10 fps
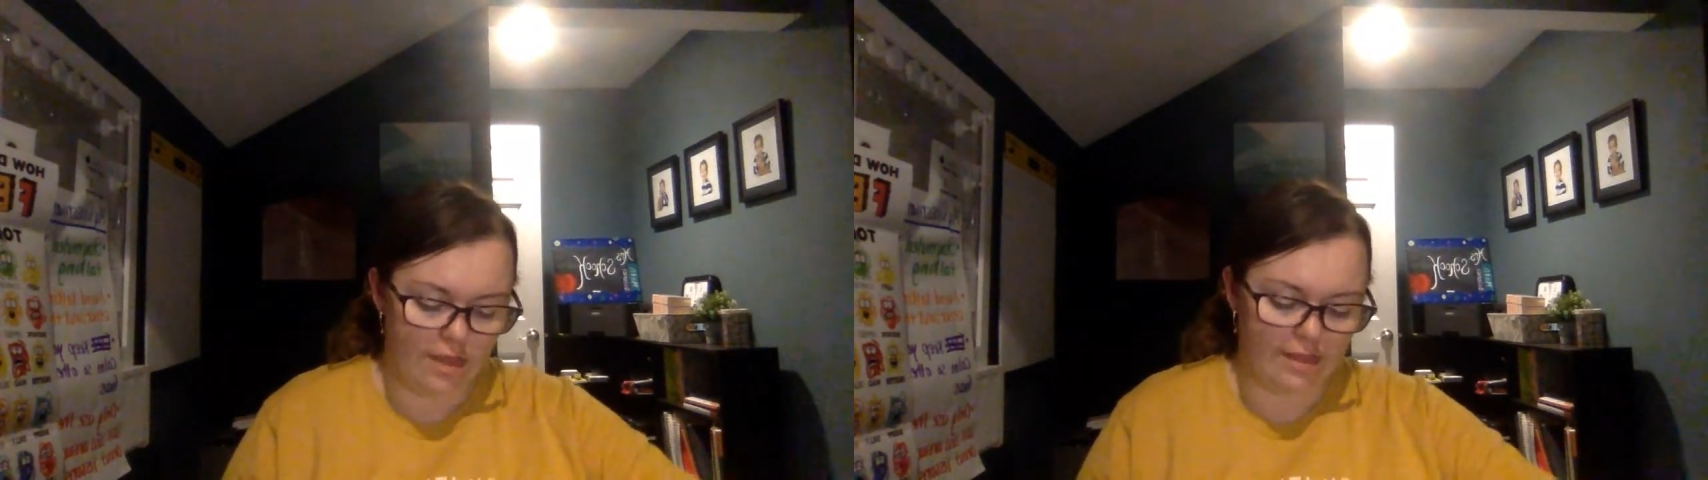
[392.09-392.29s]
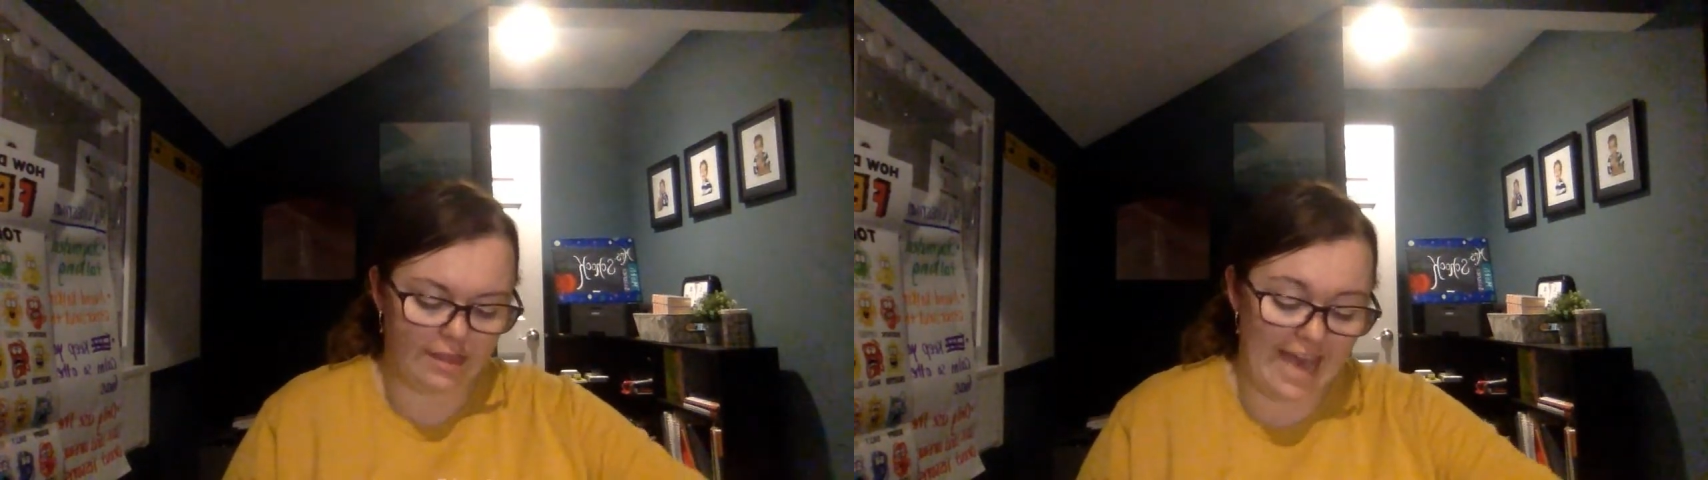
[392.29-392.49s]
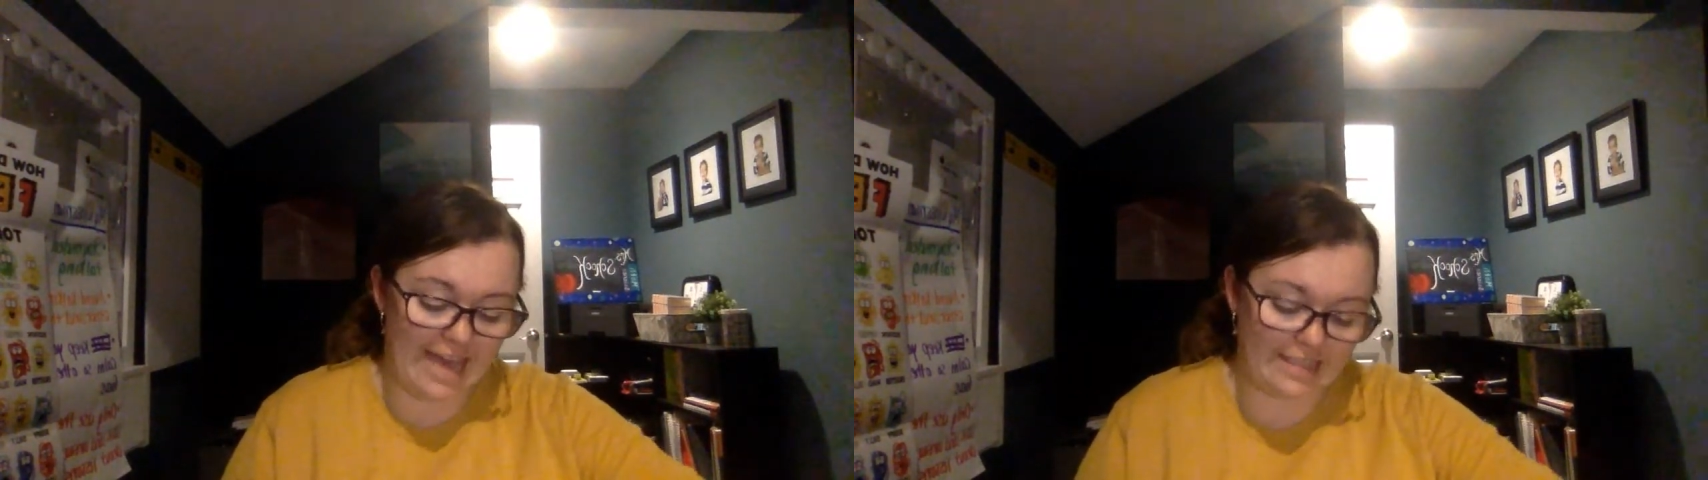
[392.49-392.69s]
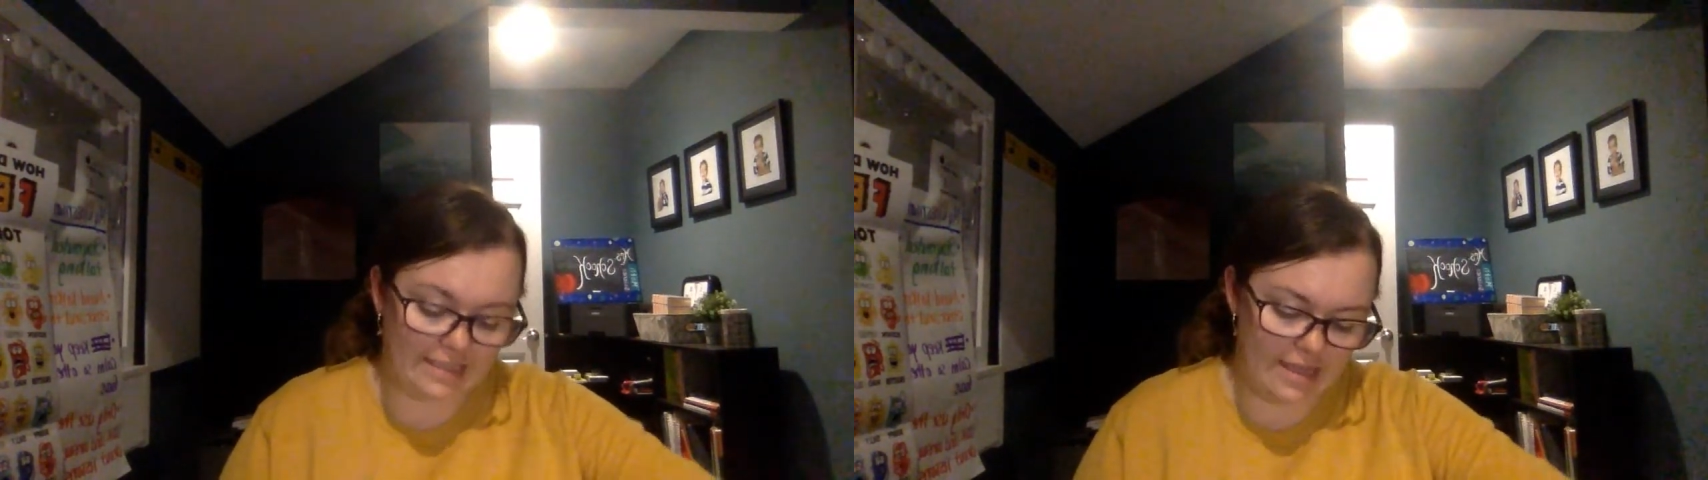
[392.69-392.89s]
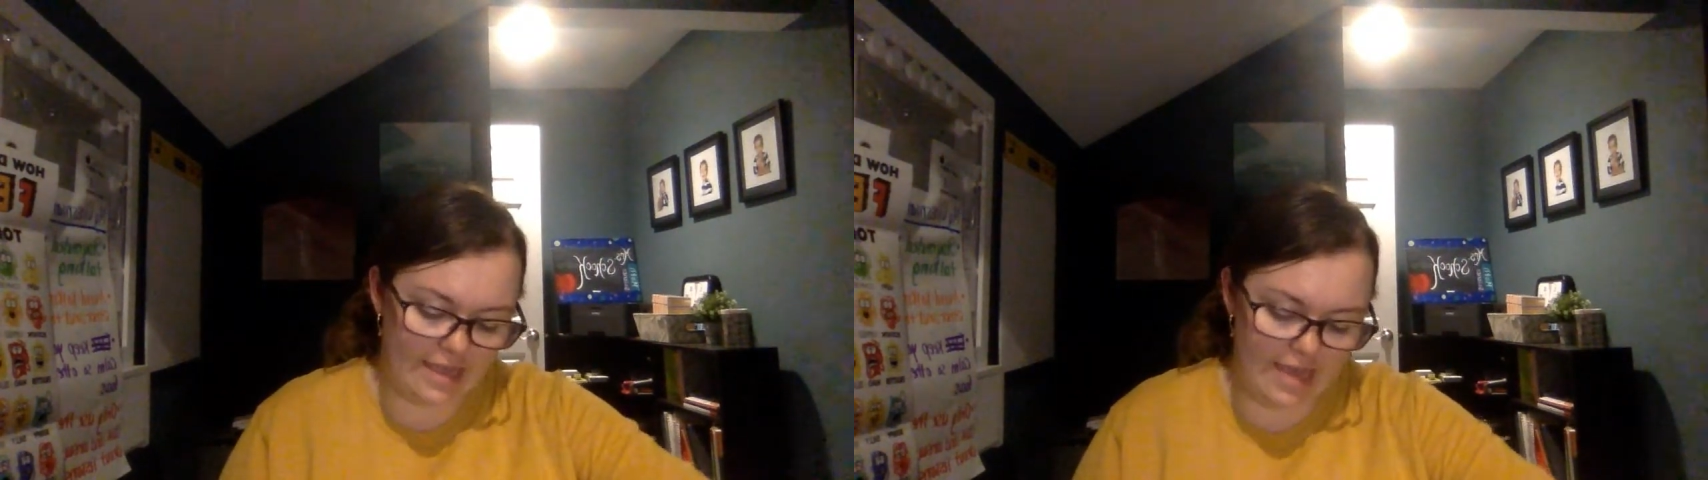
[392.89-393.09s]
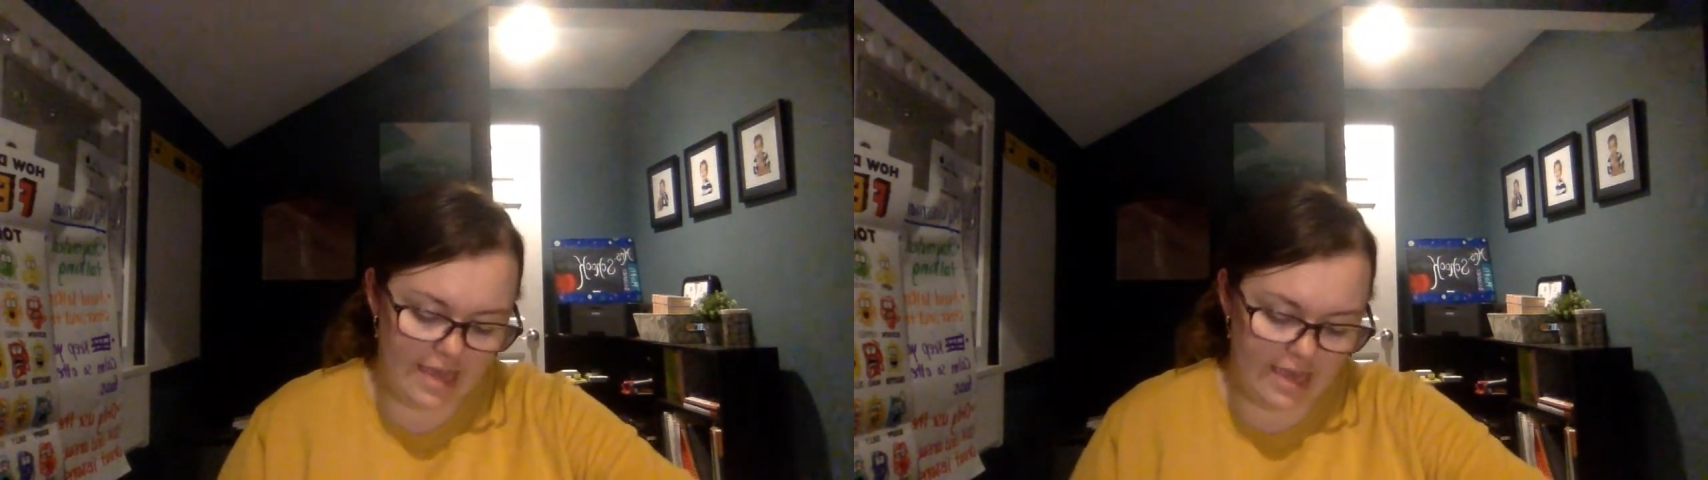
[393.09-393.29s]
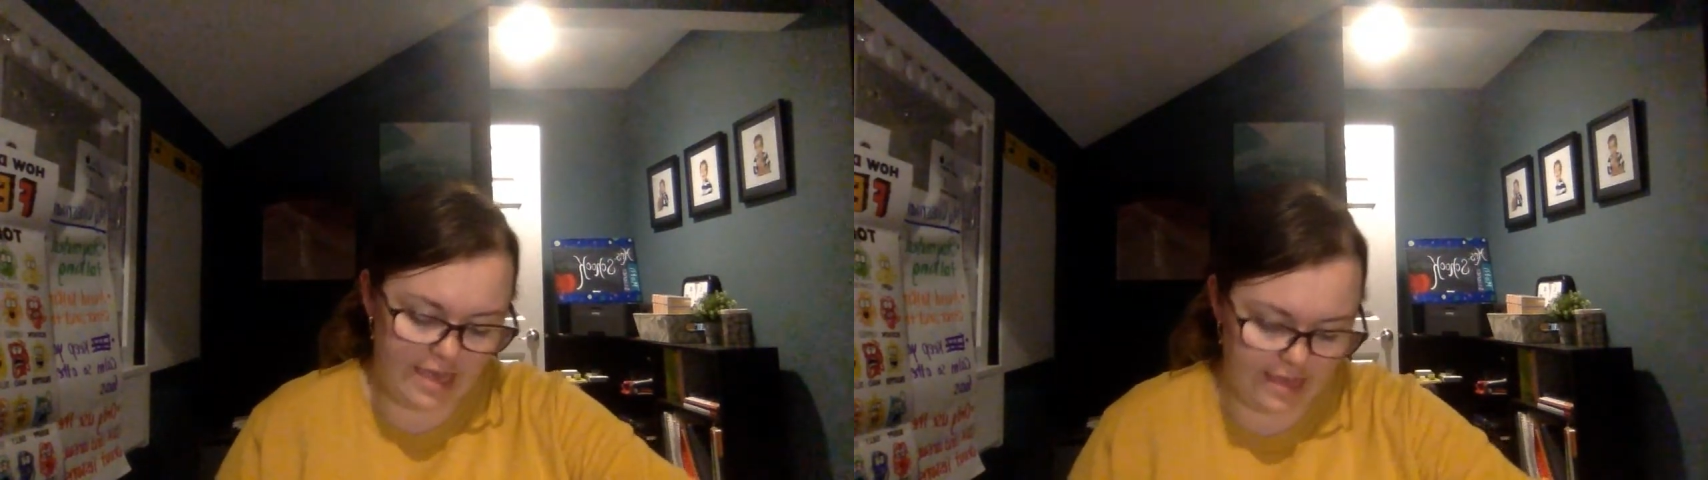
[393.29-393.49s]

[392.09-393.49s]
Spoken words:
The last thing